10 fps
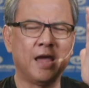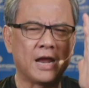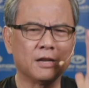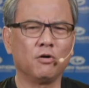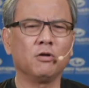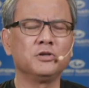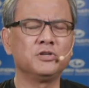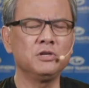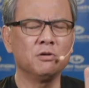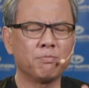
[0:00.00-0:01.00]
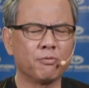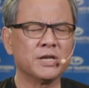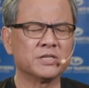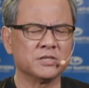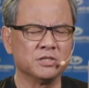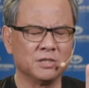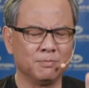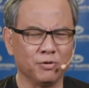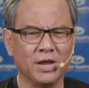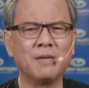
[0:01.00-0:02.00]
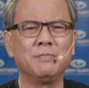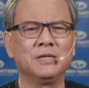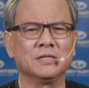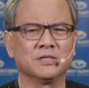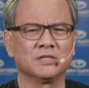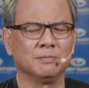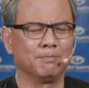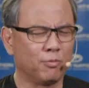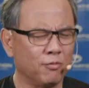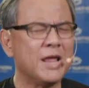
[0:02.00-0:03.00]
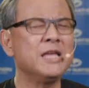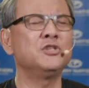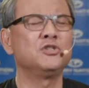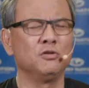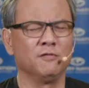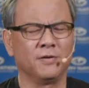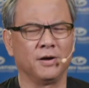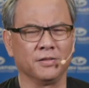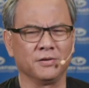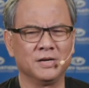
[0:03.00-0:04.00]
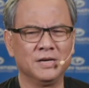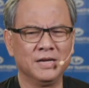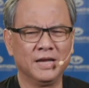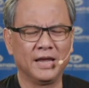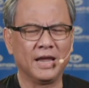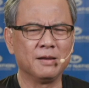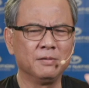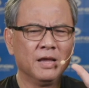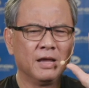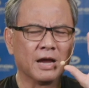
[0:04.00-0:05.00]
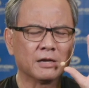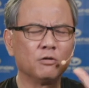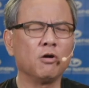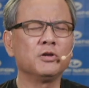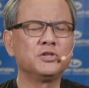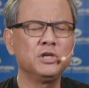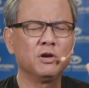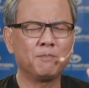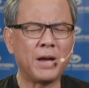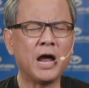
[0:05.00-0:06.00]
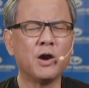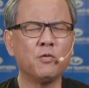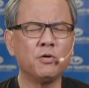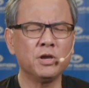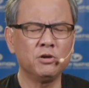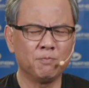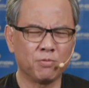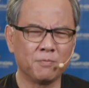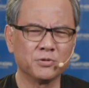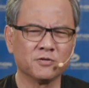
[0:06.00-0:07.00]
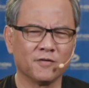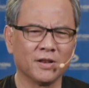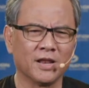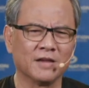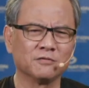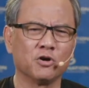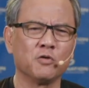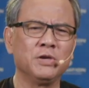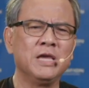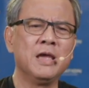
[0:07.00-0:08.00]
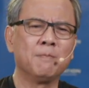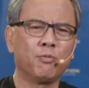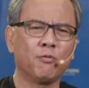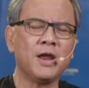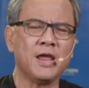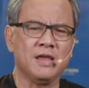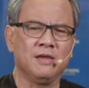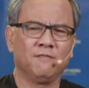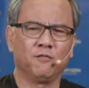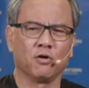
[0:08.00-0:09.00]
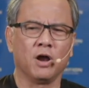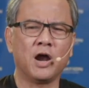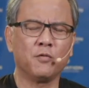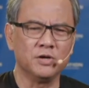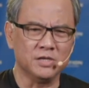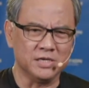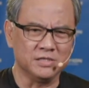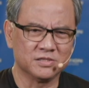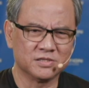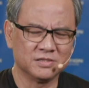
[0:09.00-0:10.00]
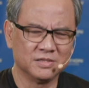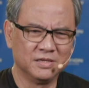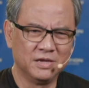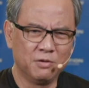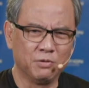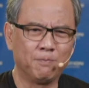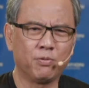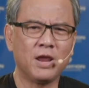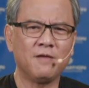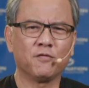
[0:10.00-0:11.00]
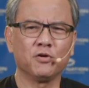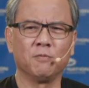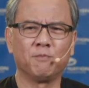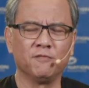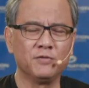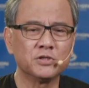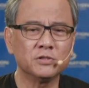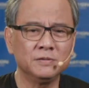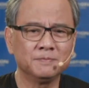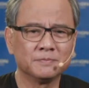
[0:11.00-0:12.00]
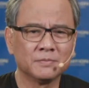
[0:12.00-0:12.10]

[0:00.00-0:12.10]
acknowledging your presence, preeminence, and praise you, Father, and acknowledging your power and your purpose of our lives, Lord, we pray for our needs. We pray for your provision.